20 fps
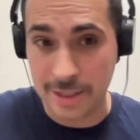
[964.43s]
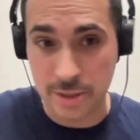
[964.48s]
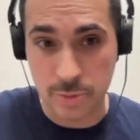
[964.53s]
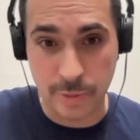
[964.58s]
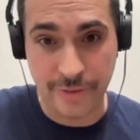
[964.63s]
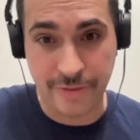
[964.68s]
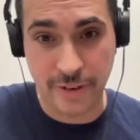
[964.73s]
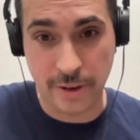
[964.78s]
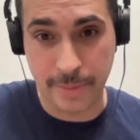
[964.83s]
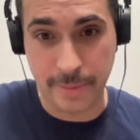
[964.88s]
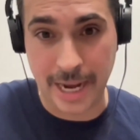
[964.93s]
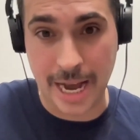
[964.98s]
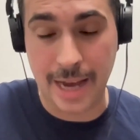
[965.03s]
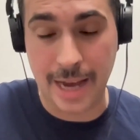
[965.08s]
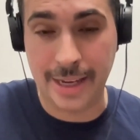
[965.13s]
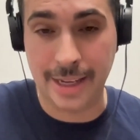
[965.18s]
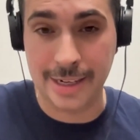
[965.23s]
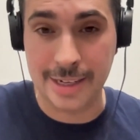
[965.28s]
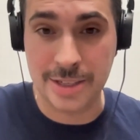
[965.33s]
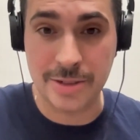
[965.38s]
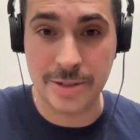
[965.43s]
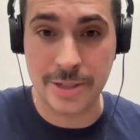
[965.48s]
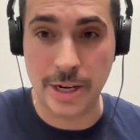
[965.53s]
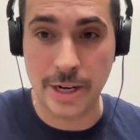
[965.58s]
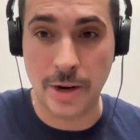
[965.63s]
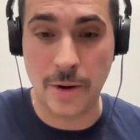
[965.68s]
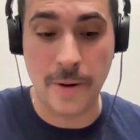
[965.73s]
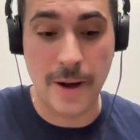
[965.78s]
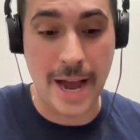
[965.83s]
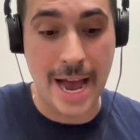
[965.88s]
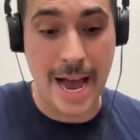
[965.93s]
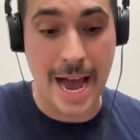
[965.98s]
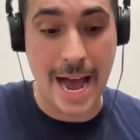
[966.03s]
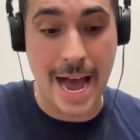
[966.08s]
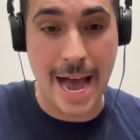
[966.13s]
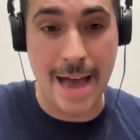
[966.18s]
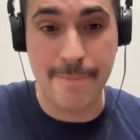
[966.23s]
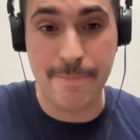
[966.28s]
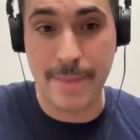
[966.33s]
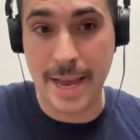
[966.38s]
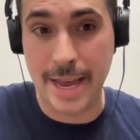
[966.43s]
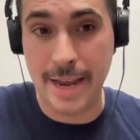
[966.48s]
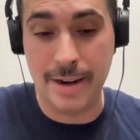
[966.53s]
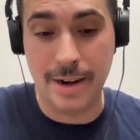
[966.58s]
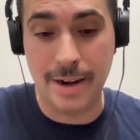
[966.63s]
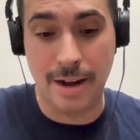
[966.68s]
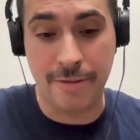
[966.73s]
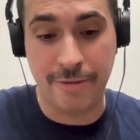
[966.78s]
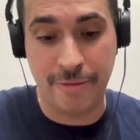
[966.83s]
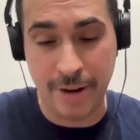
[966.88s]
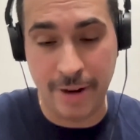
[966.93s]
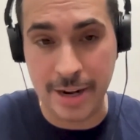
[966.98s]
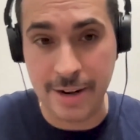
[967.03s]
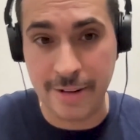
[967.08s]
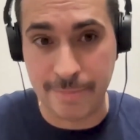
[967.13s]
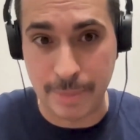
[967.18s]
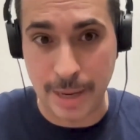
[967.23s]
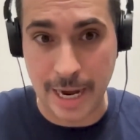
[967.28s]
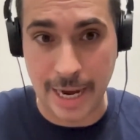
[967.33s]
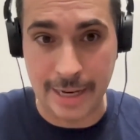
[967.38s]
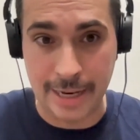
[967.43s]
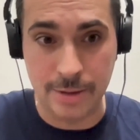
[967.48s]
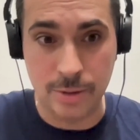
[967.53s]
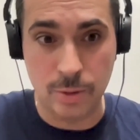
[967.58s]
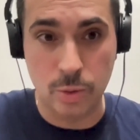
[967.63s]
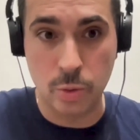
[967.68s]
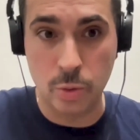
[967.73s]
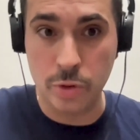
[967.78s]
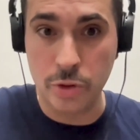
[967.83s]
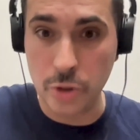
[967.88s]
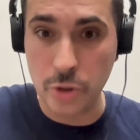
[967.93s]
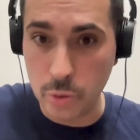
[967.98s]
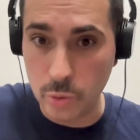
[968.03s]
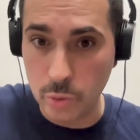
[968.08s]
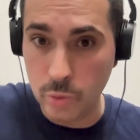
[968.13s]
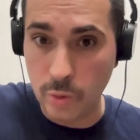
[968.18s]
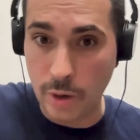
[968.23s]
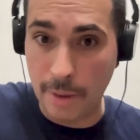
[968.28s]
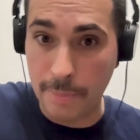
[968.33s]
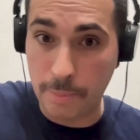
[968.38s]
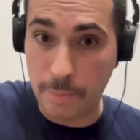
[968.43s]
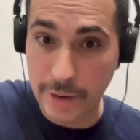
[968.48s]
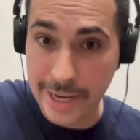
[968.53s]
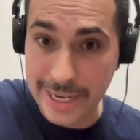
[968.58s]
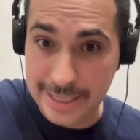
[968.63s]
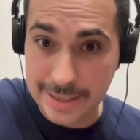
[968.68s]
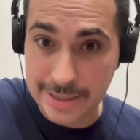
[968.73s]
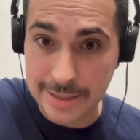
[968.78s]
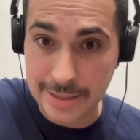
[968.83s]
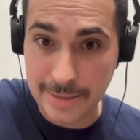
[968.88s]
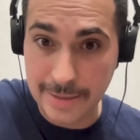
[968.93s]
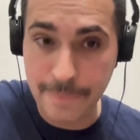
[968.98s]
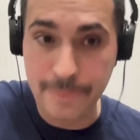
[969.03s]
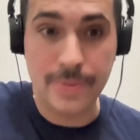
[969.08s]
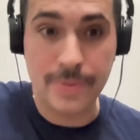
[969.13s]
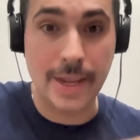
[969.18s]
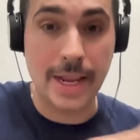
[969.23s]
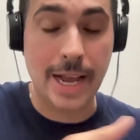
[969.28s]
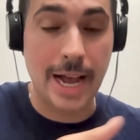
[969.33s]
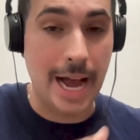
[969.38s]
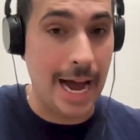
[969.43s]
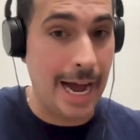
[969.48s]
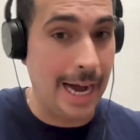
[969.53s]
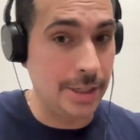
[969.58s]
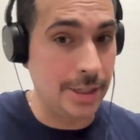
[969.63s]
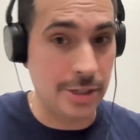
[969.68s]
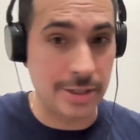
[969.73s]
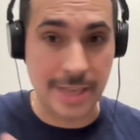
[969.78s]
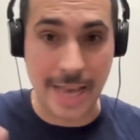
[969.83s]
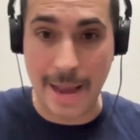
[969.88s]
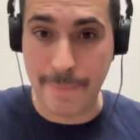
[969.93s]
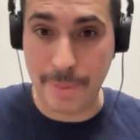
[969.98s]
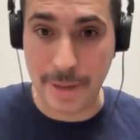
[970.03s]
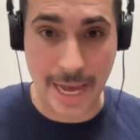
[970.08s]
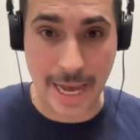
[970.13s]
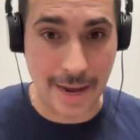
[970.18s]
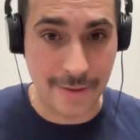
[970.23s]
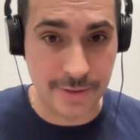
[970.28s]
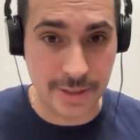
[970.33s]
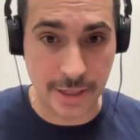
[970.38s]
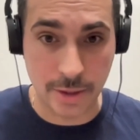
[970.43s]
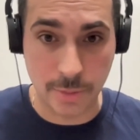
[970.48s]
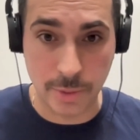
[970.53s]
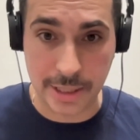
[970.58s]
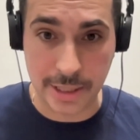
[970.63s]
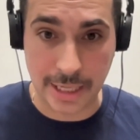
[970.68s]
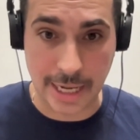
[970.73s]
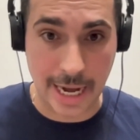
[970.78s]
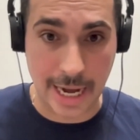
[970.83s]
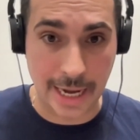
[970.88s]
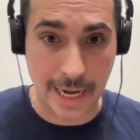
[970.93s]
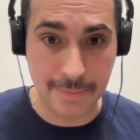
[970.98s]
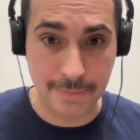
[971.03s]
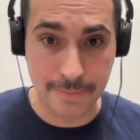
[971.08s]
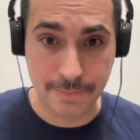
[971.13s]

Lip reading: We're filming Oculus. I met a friend of mine who knew a priest. I just happened to have dinner with the guy.